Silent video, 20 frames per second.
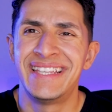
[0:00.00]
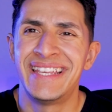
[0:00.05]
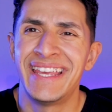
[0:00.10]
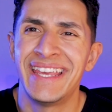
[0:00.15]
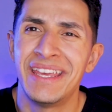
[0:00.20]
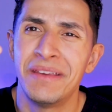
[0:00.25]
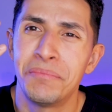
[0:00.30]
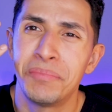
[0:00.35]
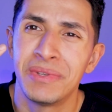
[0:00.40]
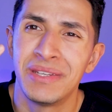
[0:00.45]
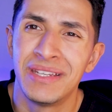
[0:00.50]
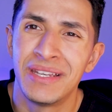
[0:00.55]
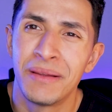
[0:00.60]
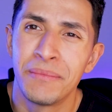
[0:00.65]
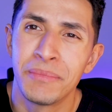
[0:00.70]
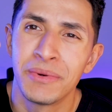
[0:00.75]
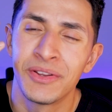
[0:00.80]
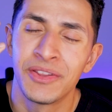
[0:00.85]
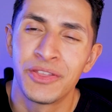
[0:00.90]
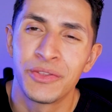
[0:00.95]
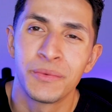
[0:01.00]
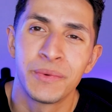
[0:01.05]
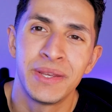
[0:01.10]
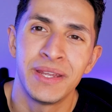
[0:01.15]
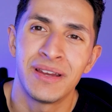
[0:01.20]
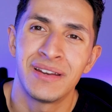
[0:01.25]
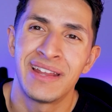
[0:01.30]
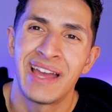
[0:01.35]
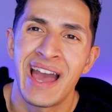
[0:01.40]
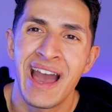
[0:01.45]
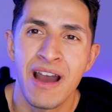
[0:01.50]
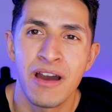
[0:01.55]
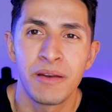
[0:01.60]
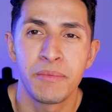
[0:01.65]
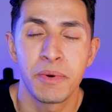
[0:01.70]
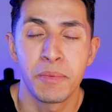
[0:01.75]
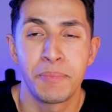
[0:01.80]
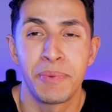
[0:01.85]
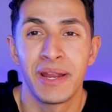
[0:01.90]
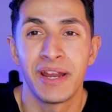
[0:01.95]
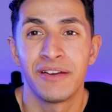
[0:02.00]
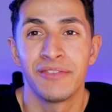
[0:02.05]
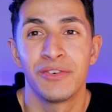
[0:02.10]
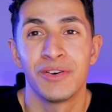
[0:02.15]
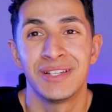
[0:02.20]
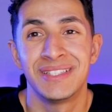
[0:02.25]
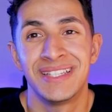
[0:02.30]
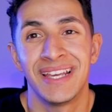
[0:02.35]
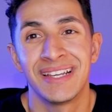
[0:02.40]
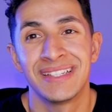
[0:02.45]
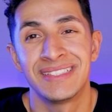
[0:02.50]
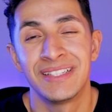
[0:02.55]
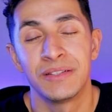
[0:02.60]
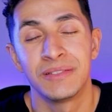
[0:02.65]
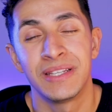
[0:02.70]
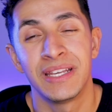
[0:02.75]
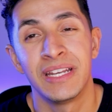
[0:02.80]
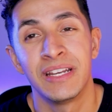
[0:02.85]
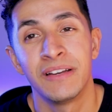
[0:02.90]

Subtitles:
Tip number three on how to prepare for a tech sales